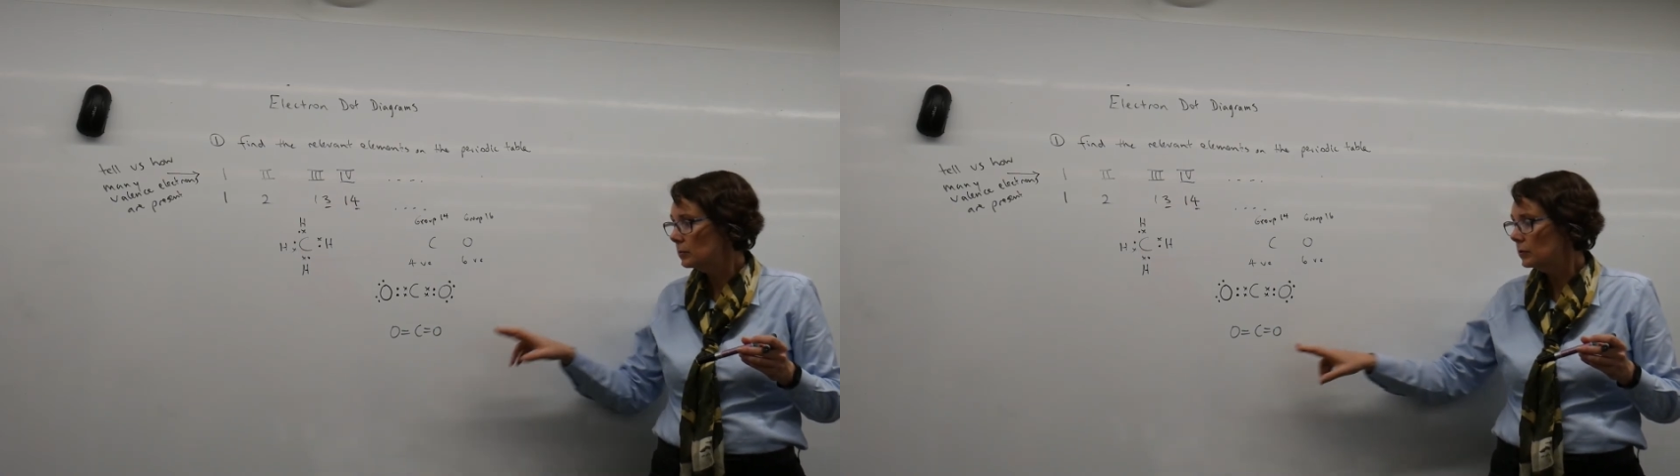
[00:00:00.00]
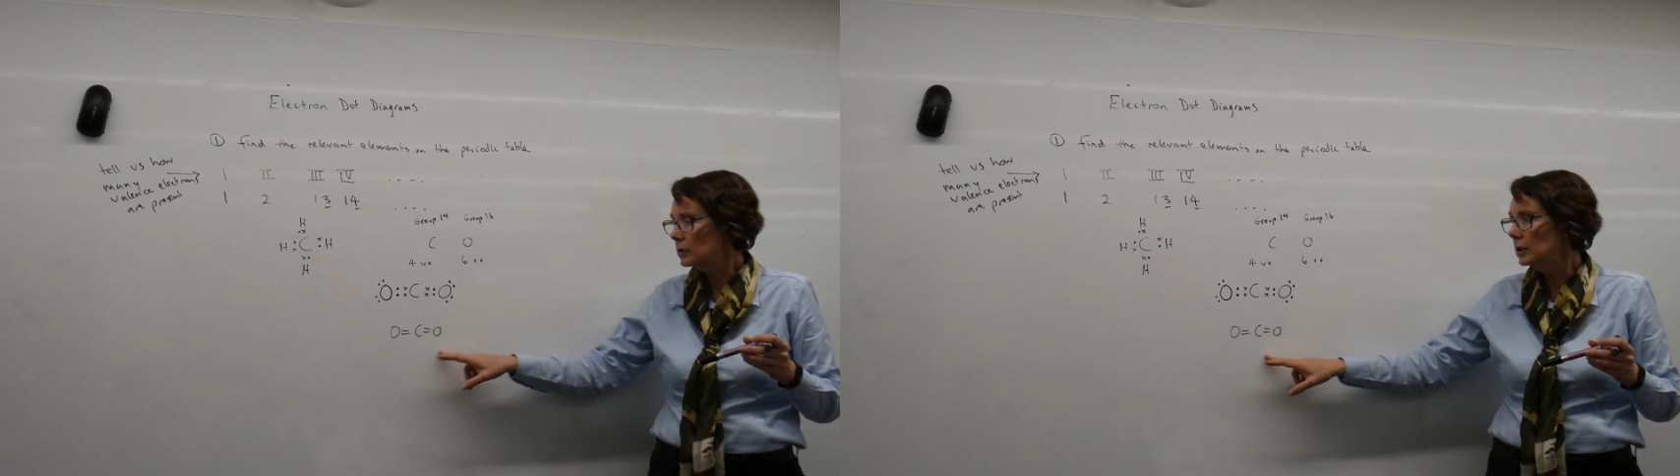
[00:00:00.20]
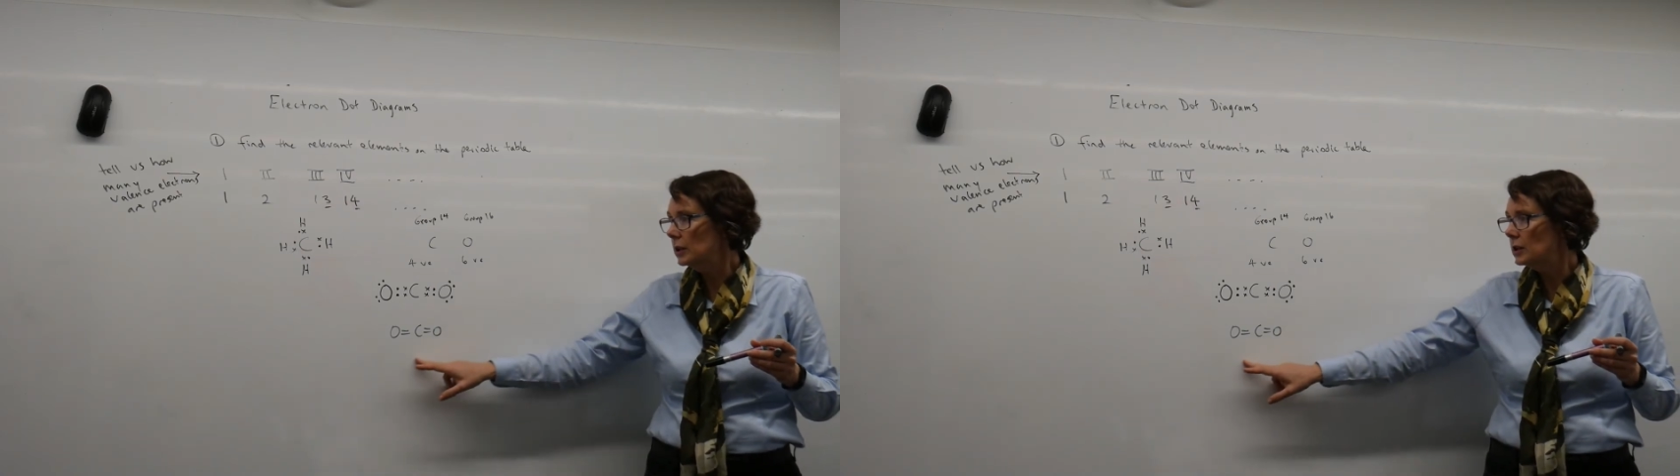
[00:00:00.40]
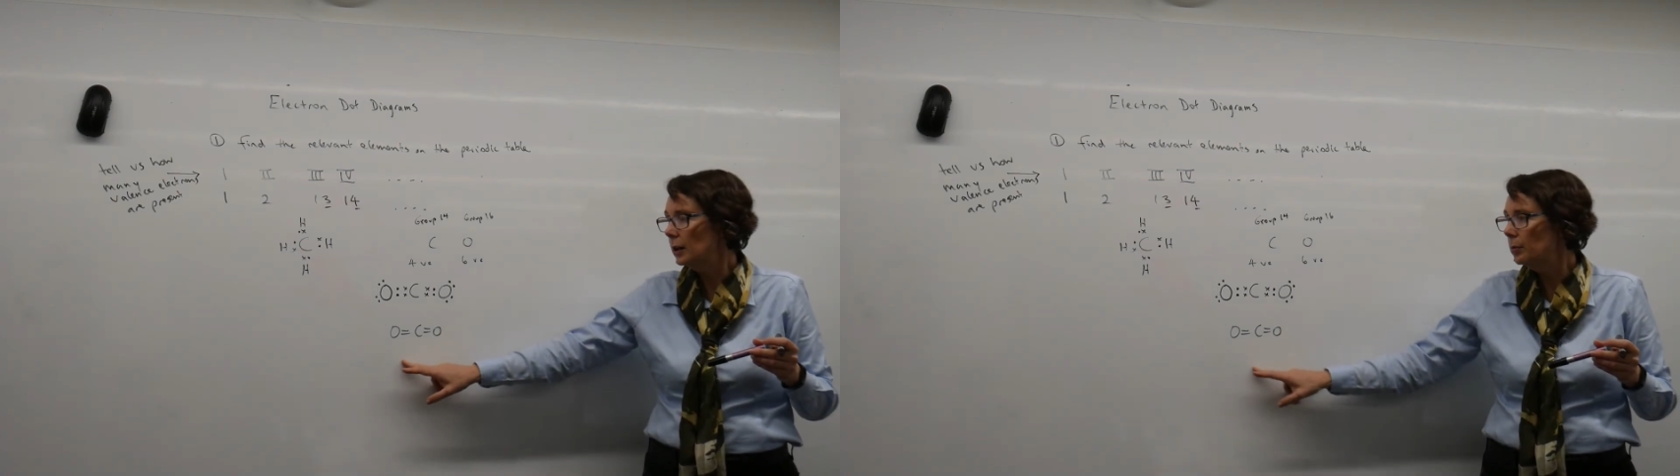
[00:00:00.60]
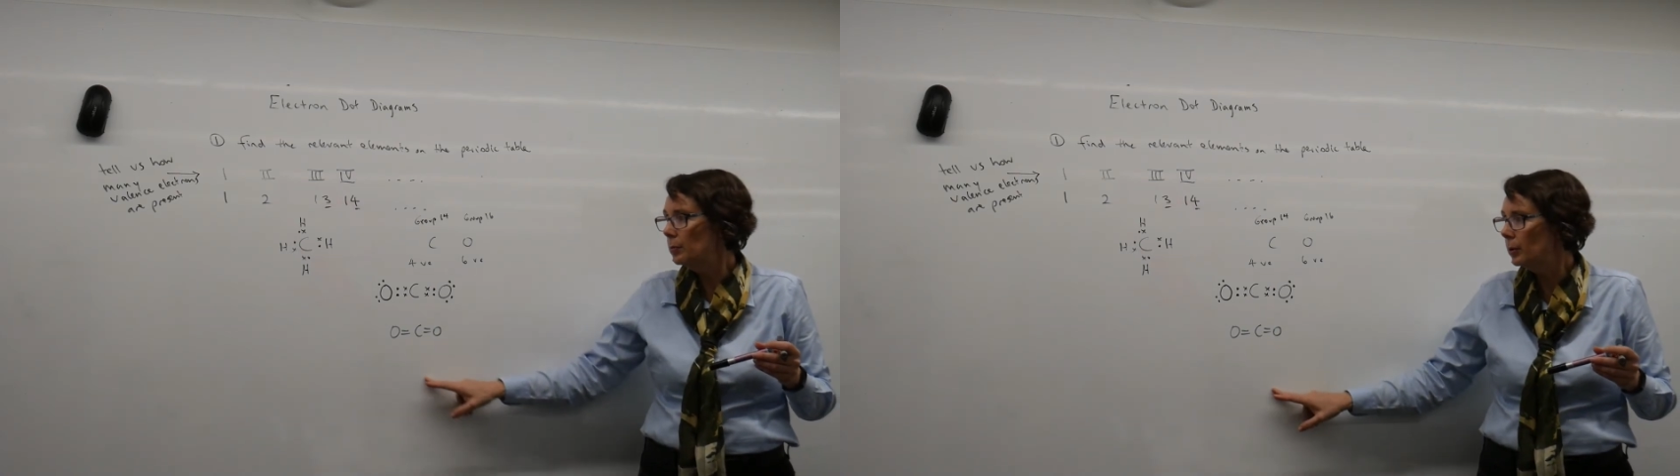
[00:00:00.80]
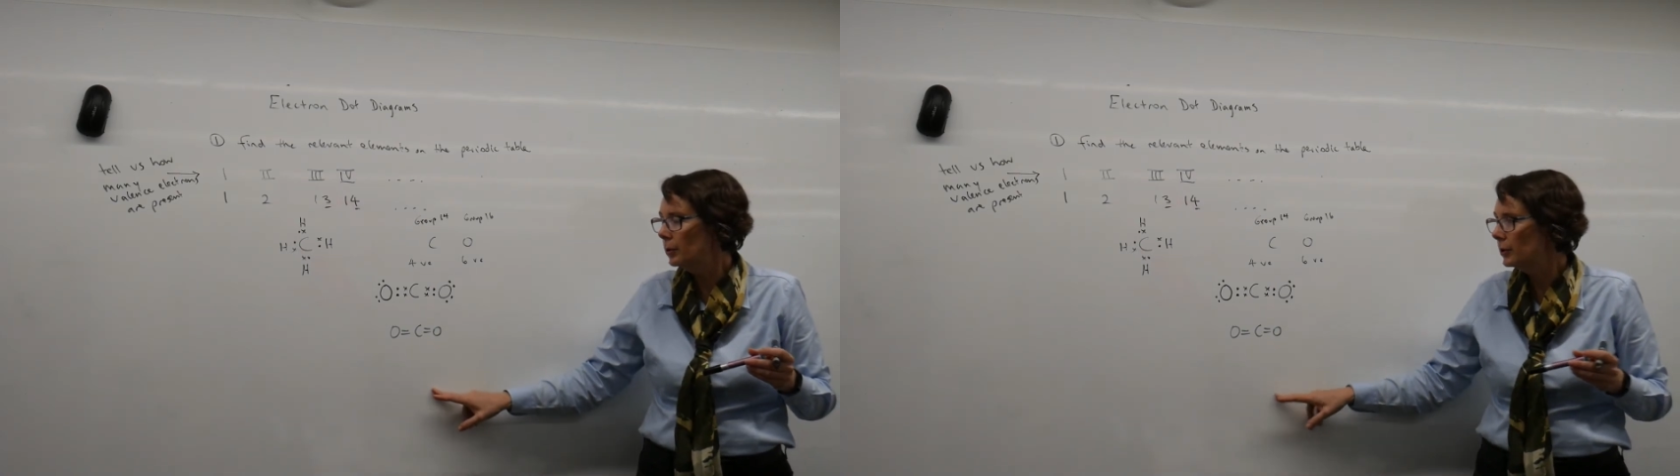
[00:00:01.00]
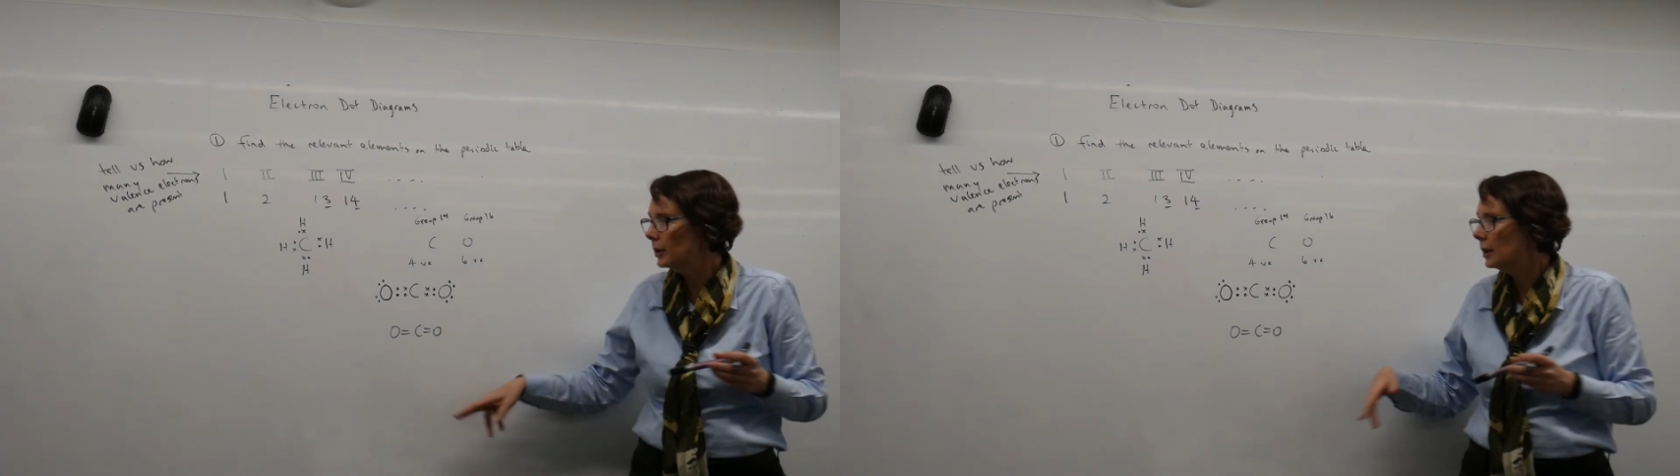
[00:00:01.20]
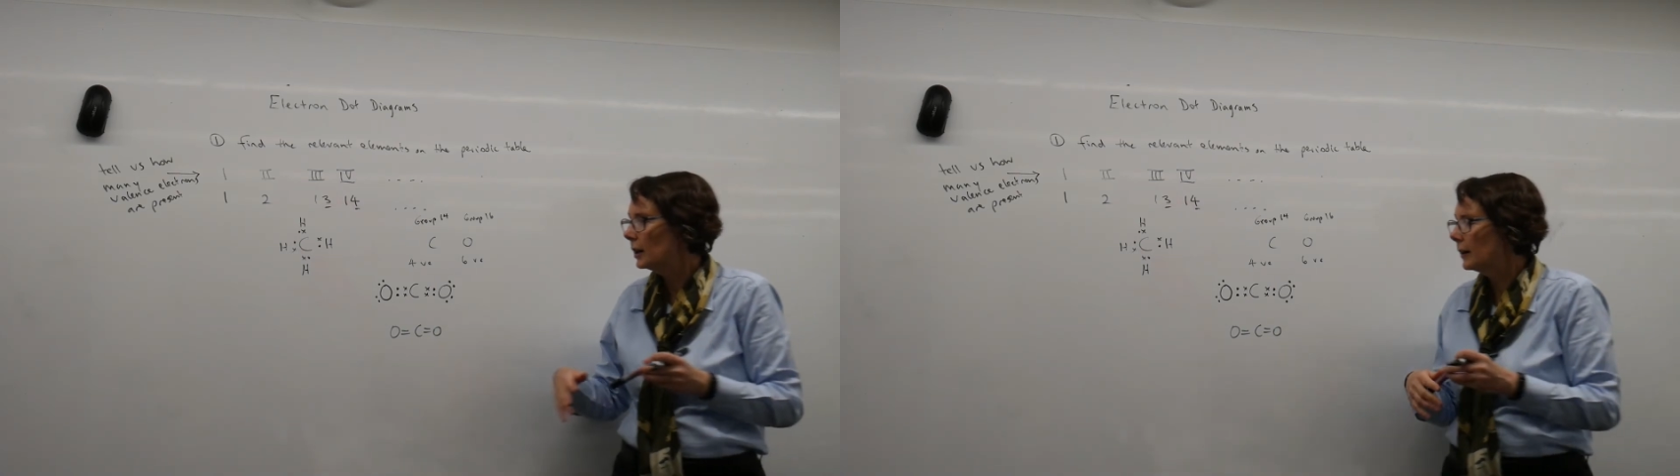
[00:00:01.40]
We've seen a double bond
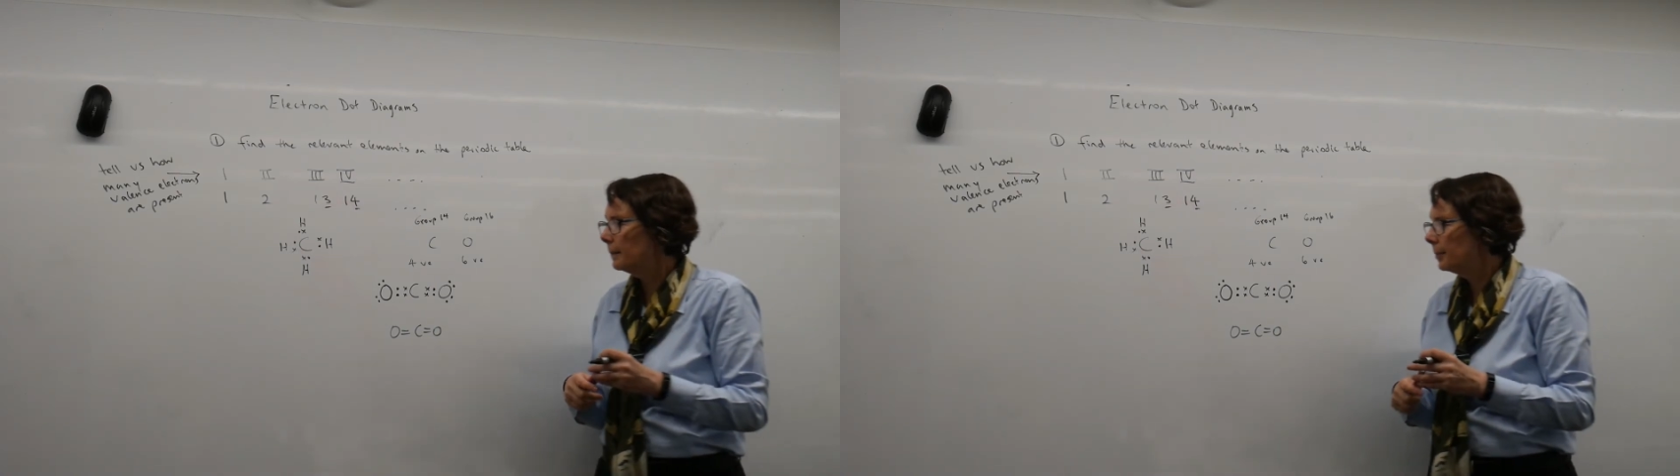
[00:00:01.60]
here.